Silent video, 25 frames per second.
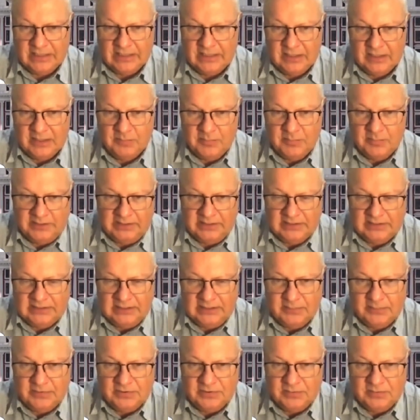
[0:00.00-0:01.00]
But it seems
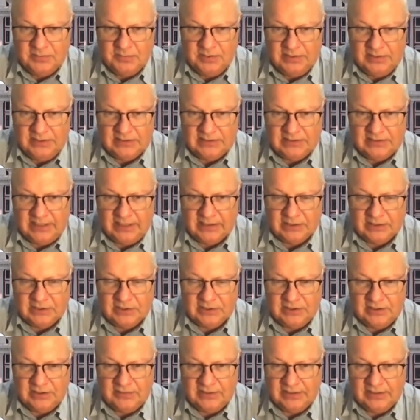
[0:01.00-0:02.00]
to be a strategy
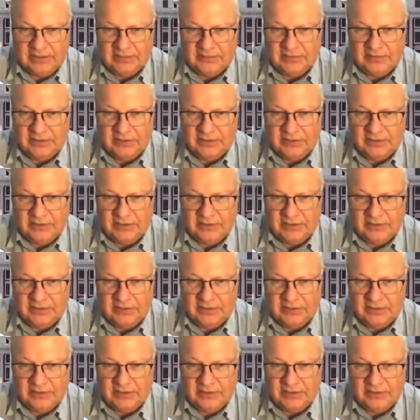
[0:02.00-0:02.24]
that the